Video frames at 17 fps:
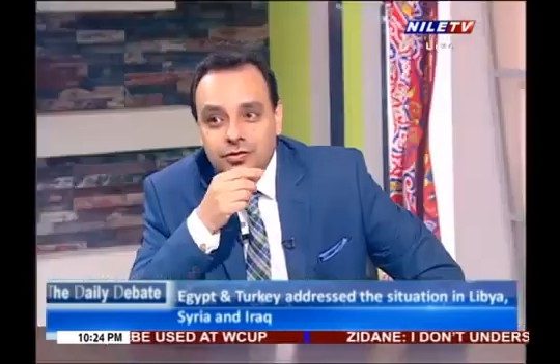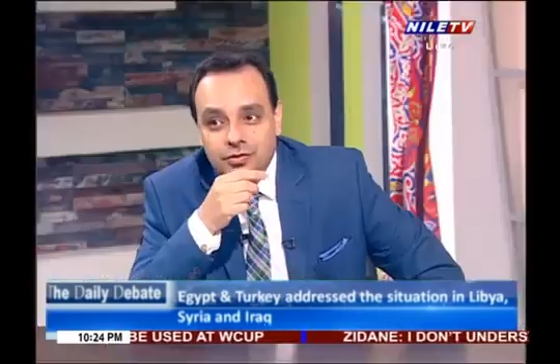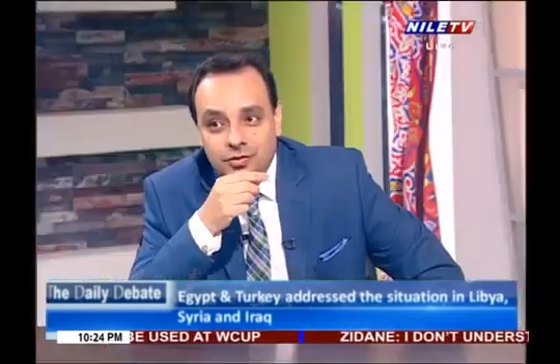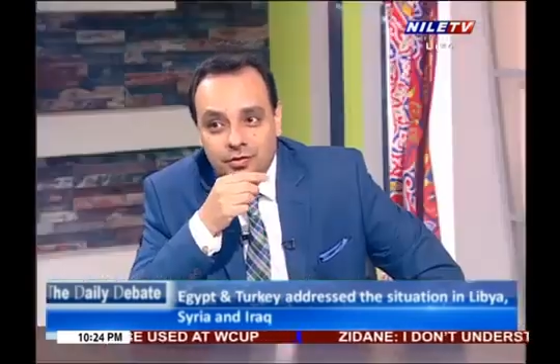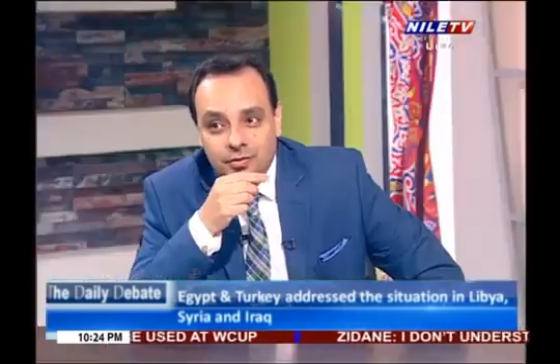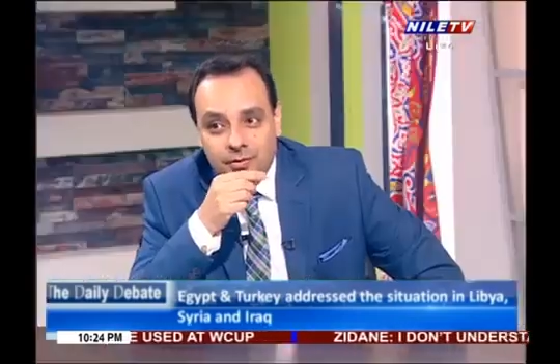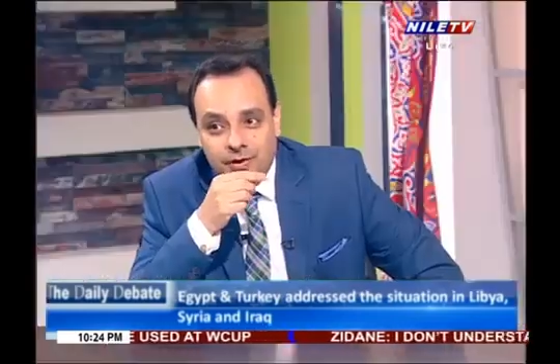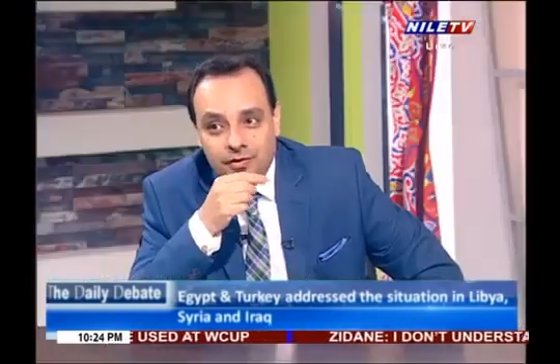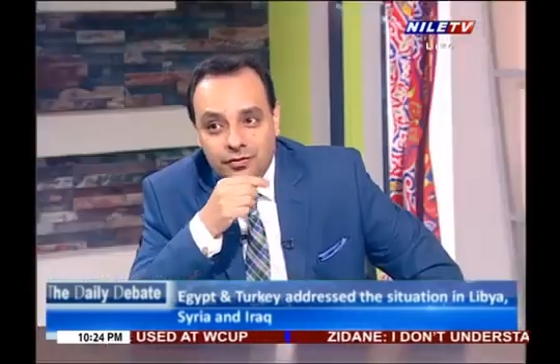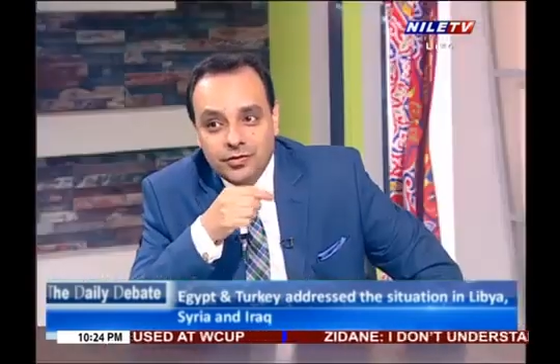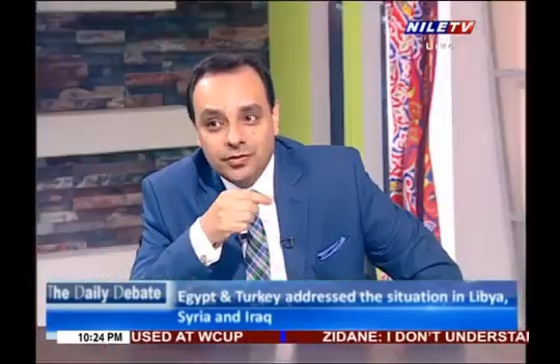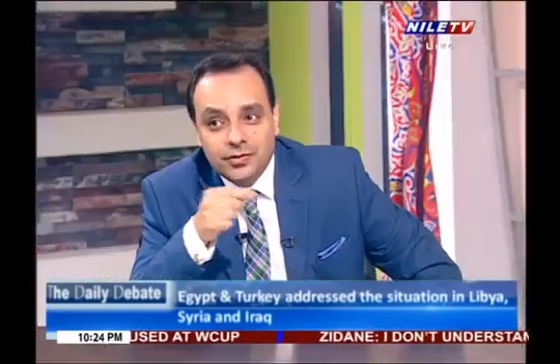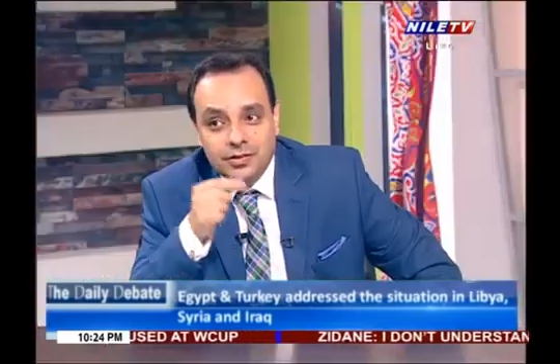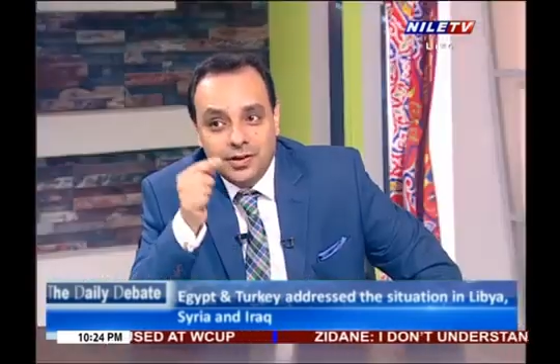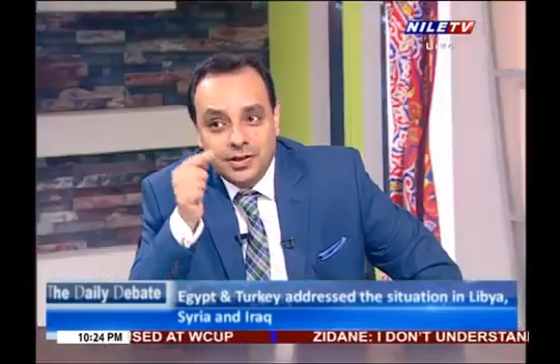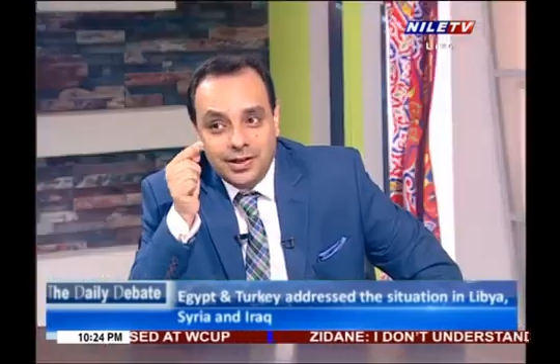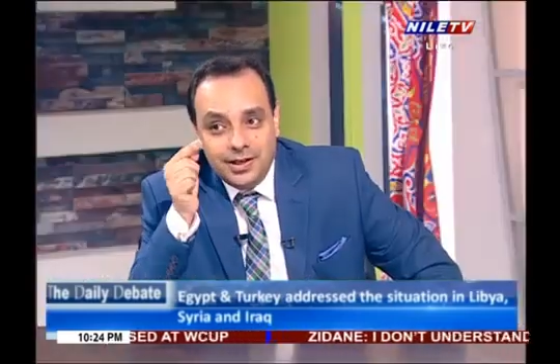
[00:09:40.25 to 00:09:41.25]
to your
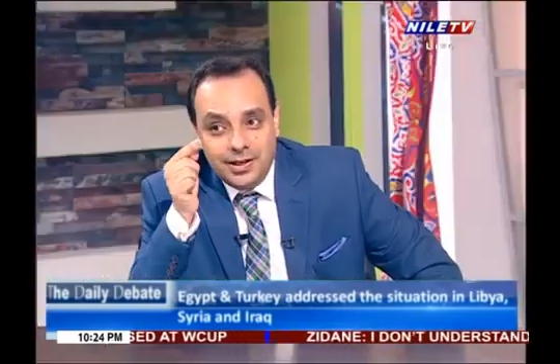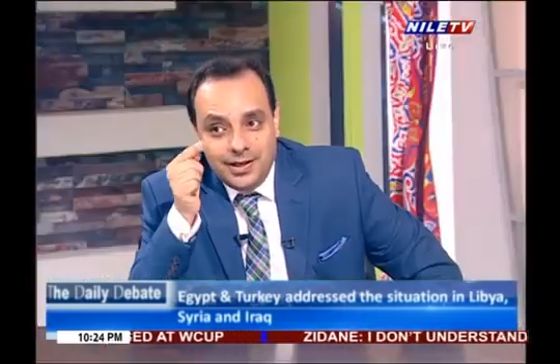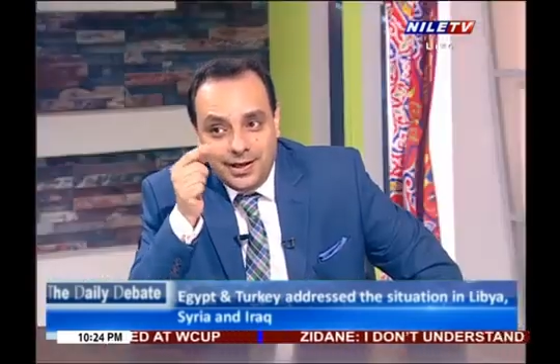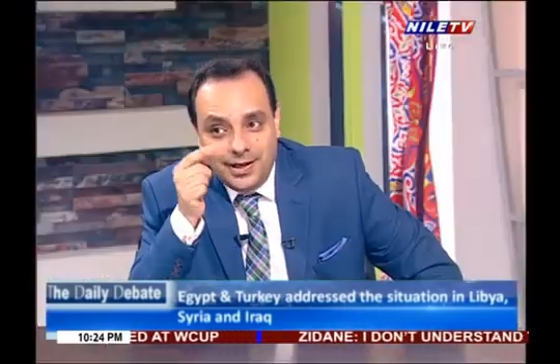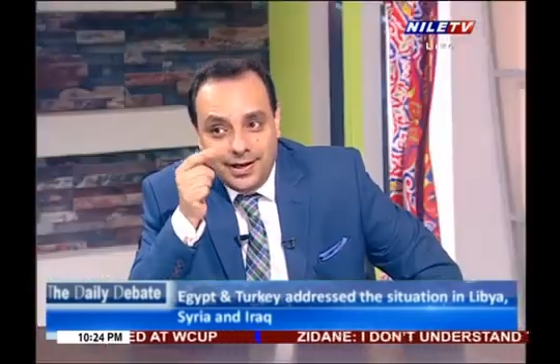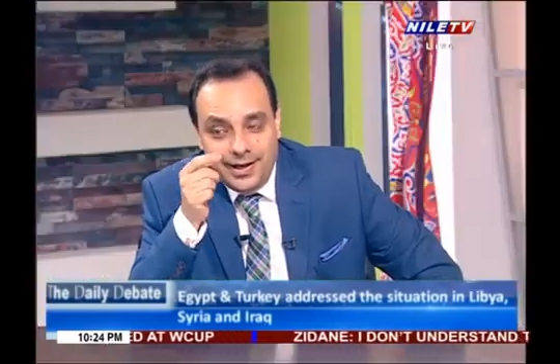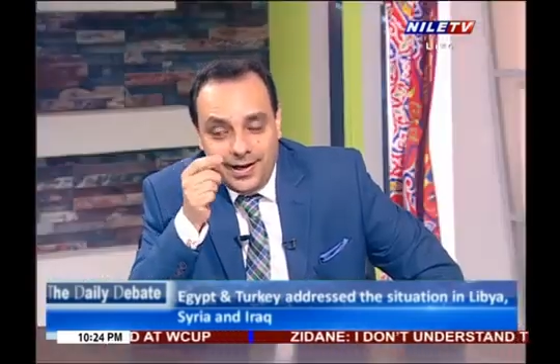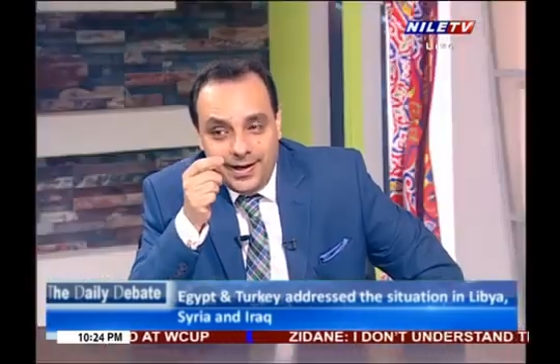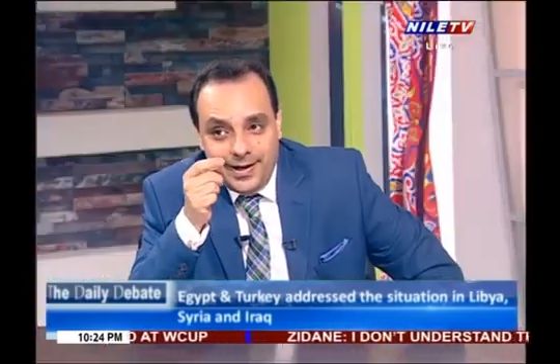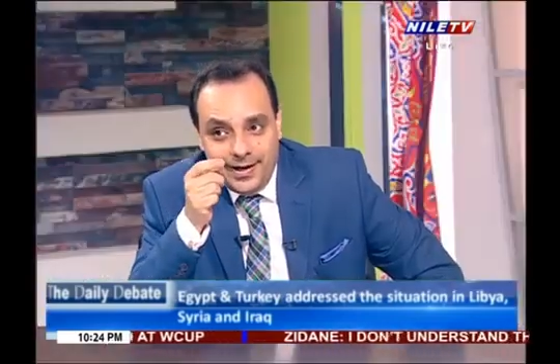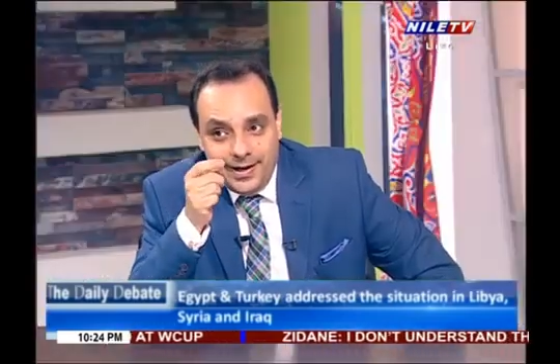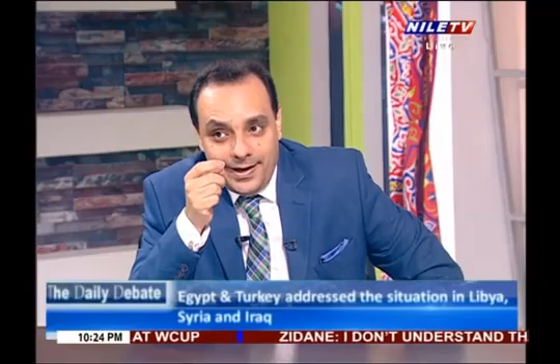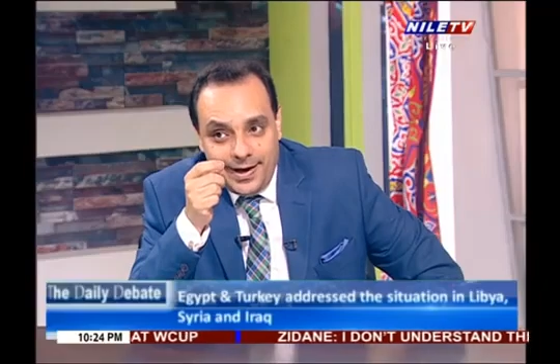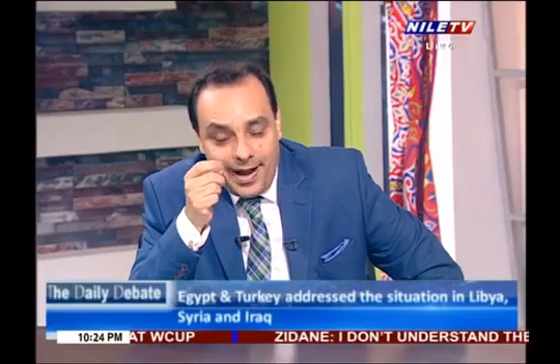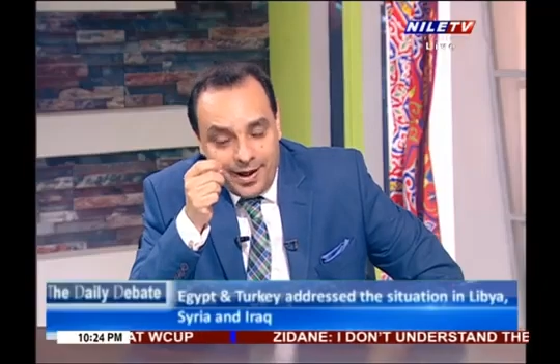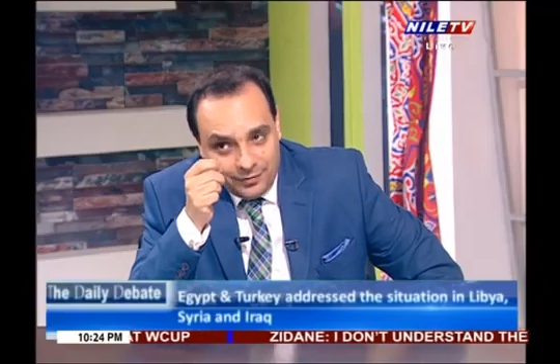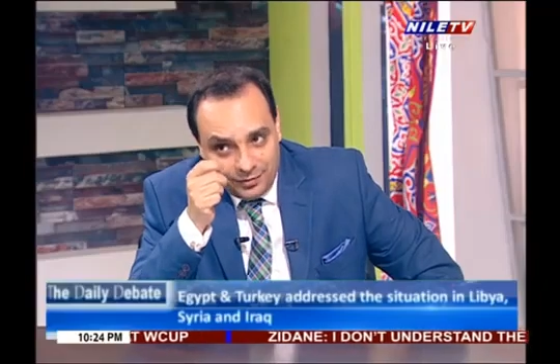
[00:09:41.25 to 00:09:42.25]
question,
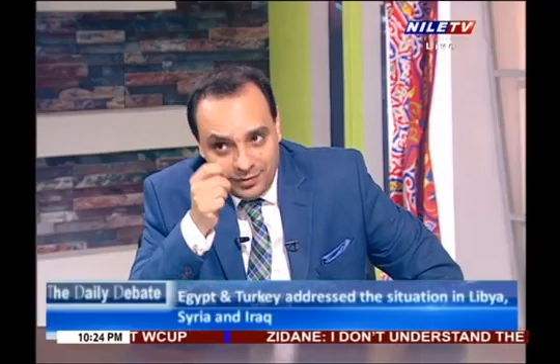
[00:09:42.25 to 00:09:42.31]
I